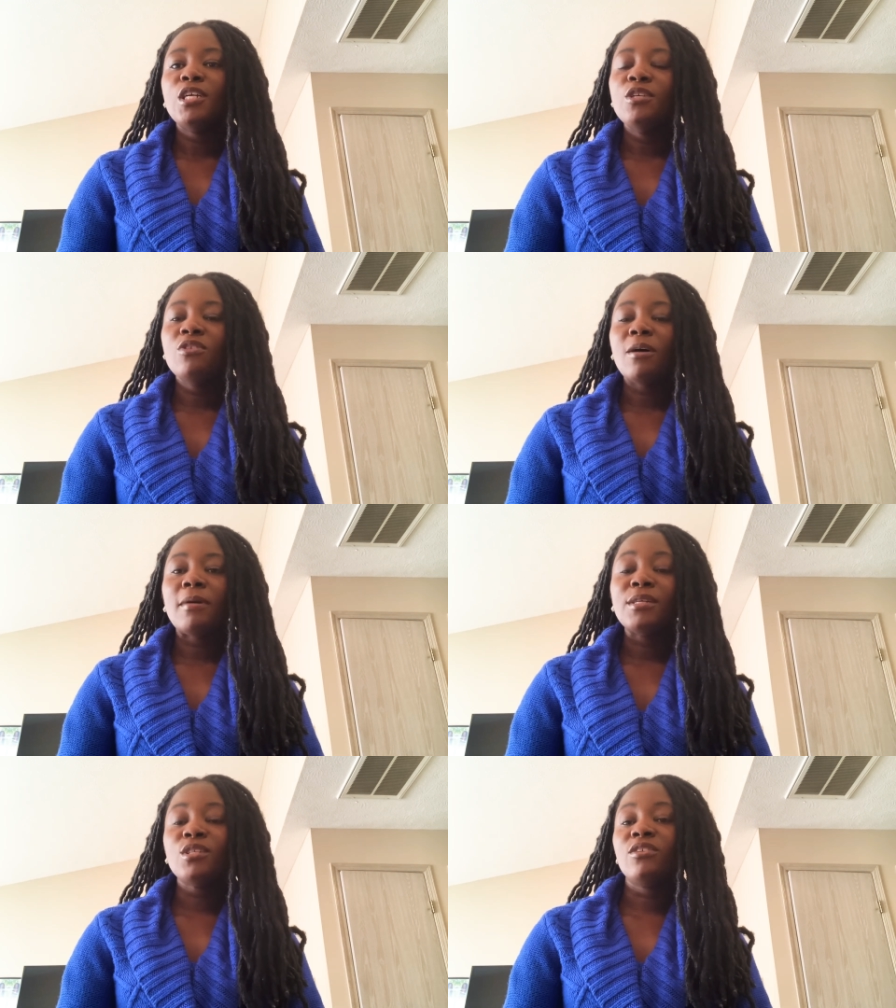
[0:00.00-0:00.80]
You are
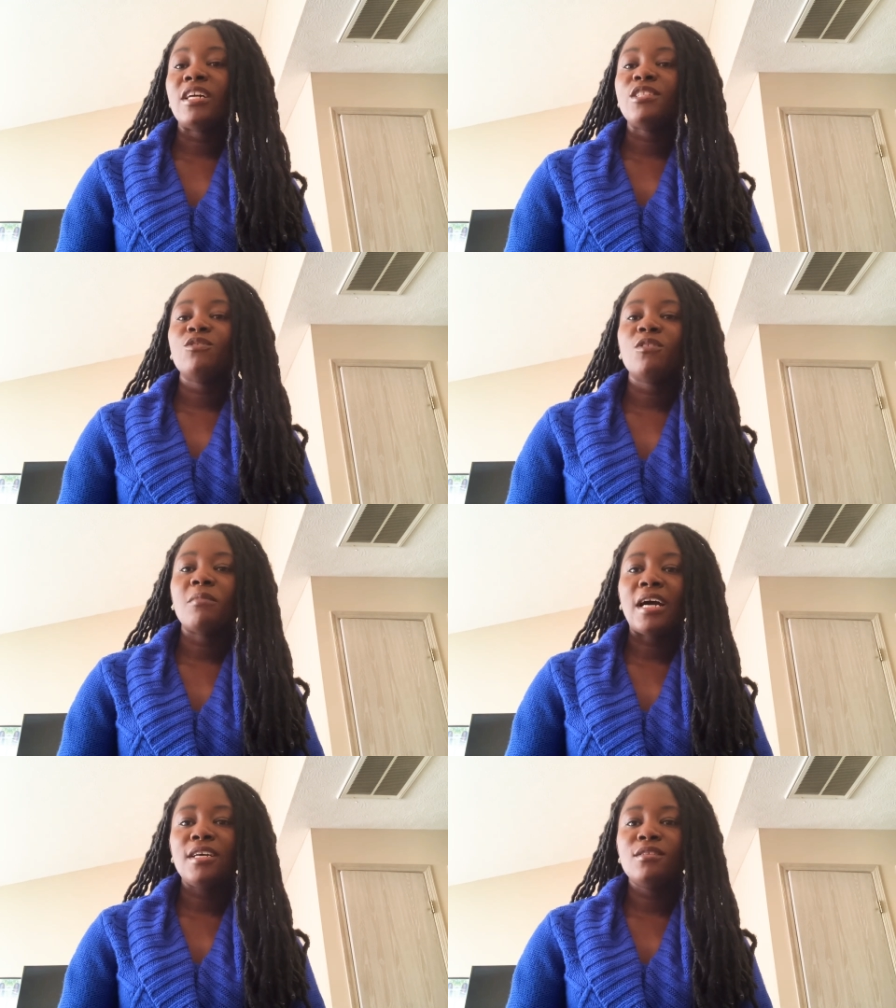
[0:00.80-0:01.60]
about to graduate from
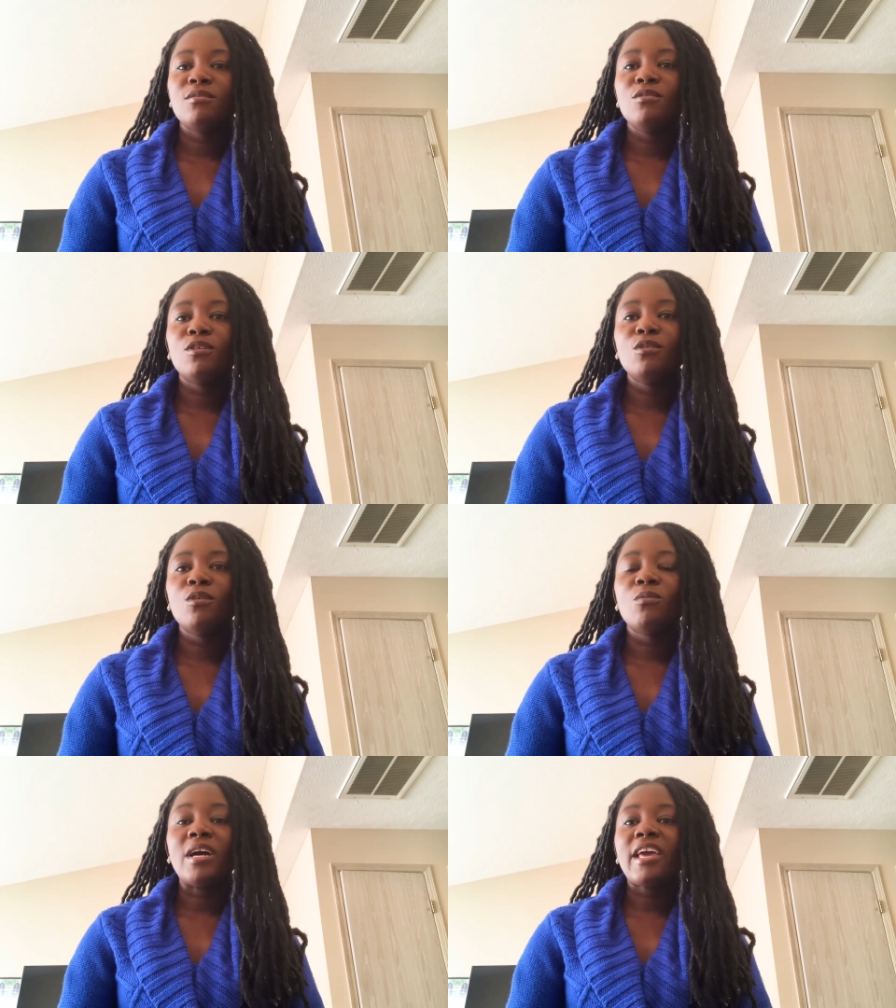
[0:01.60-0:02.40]
high school. You don't know
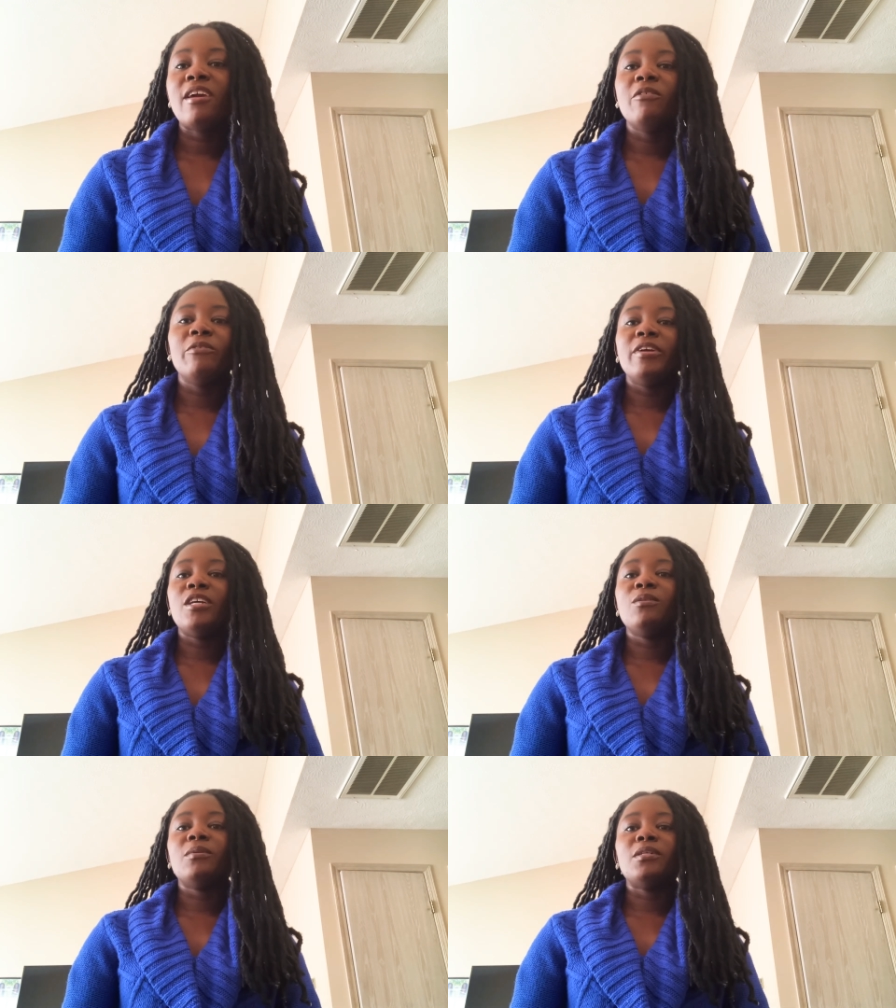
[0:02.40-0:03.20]
what career
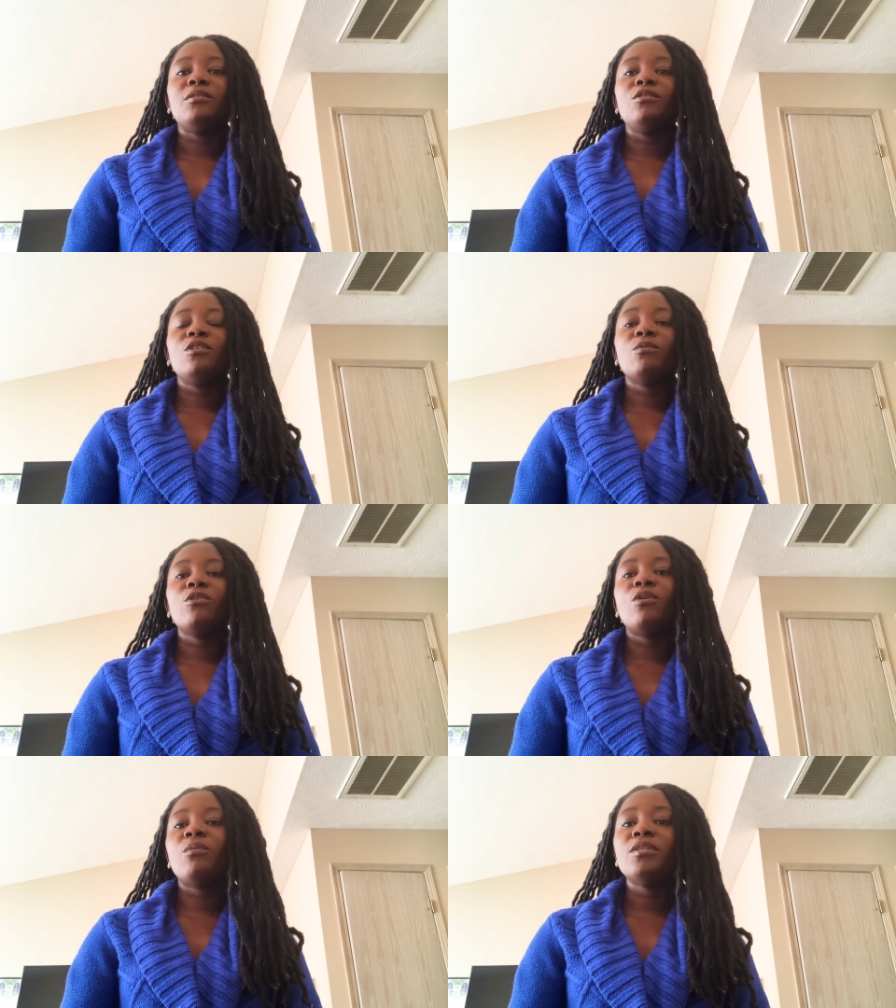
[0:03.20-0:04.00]
you want to do. You don't
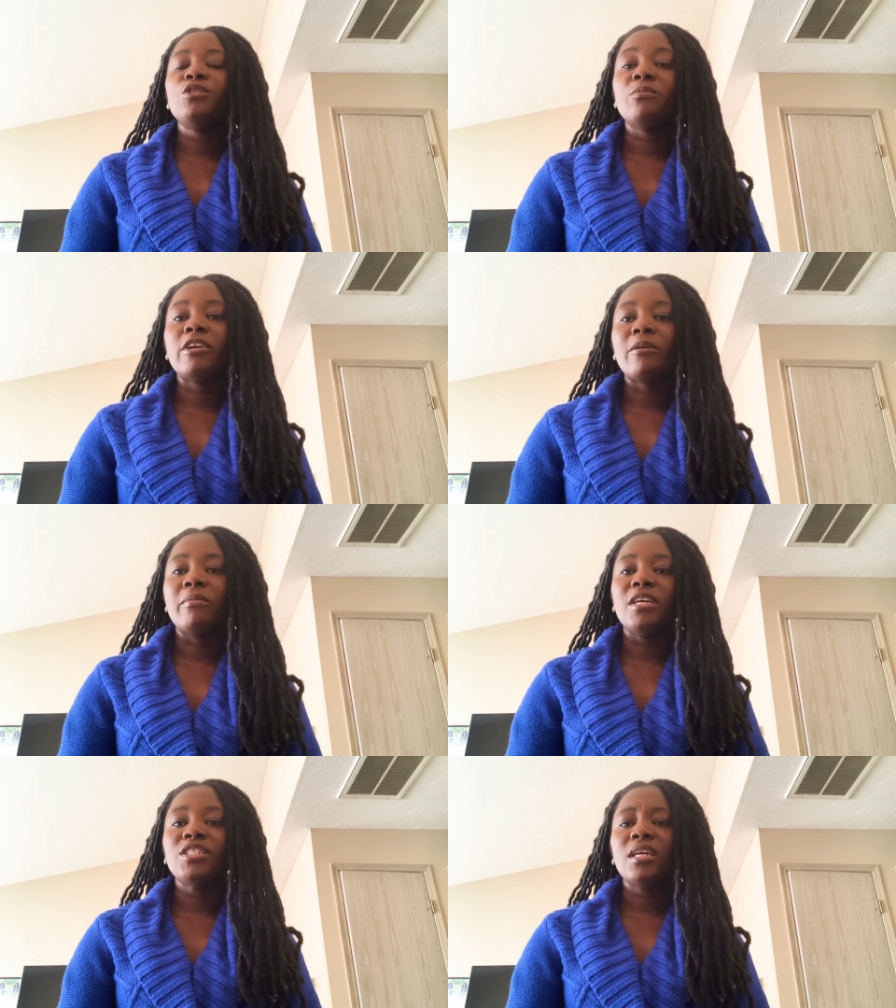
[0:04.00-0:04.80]
know what you want to
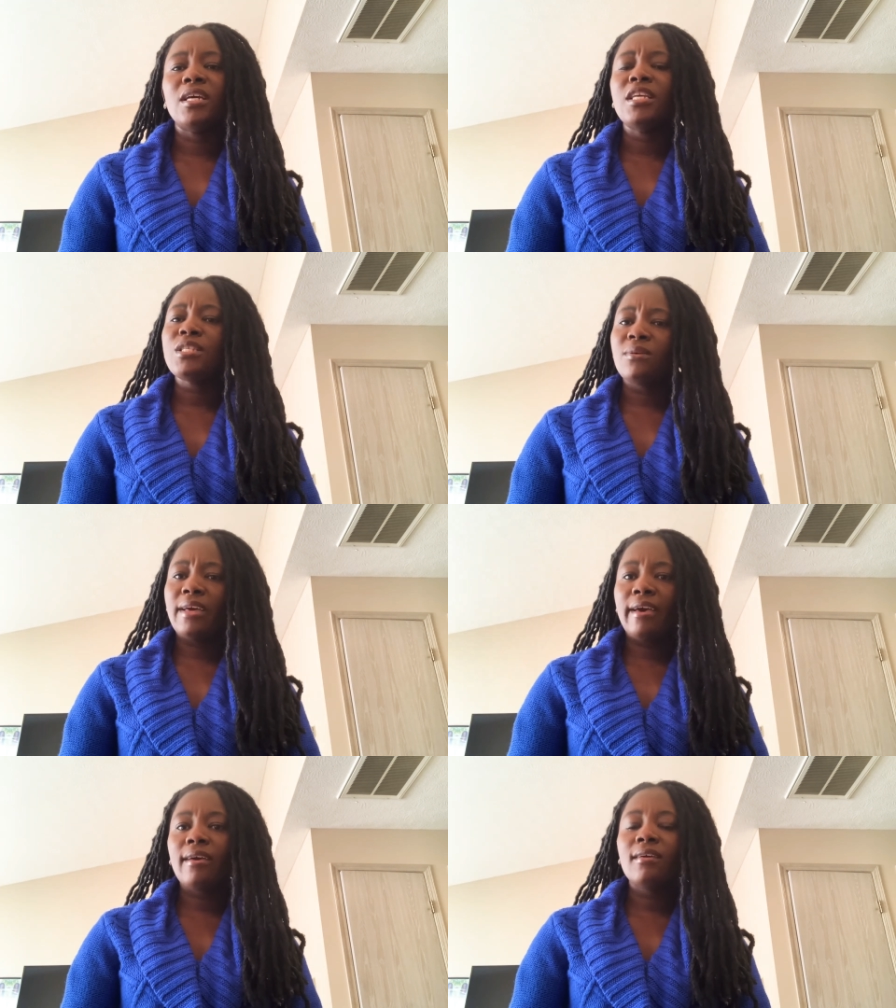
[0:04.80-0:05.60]
major in. It's
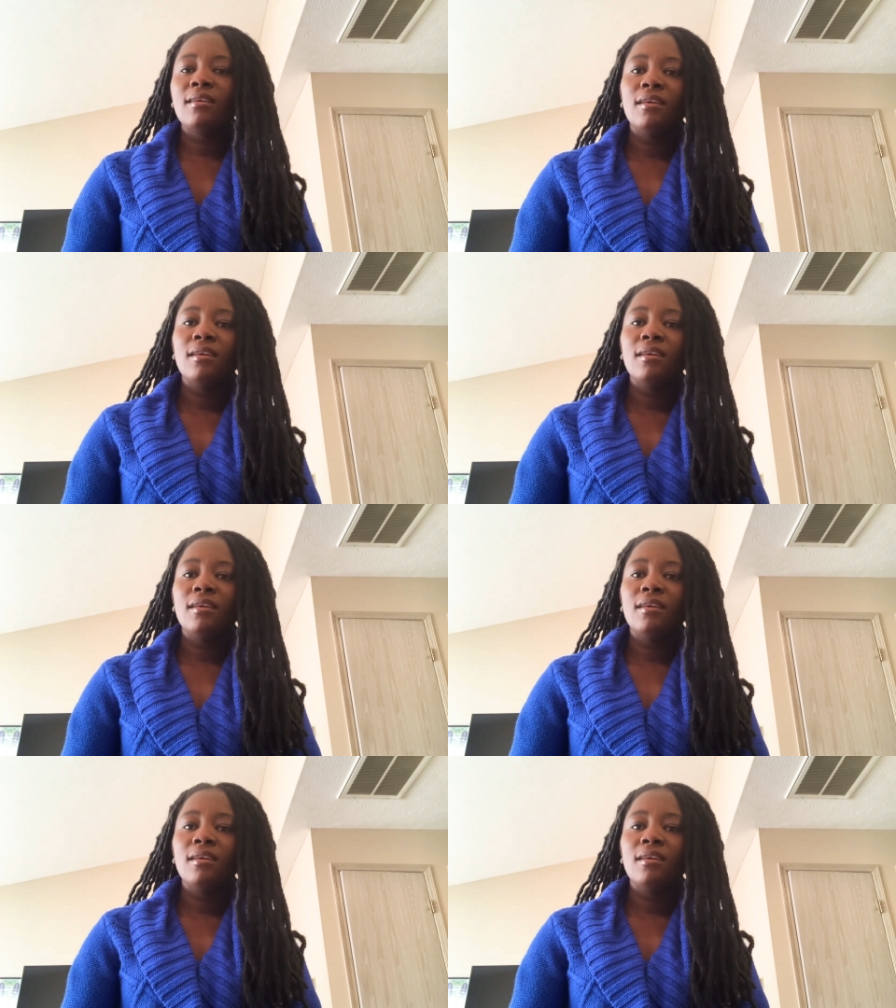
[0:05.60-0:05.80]
okay.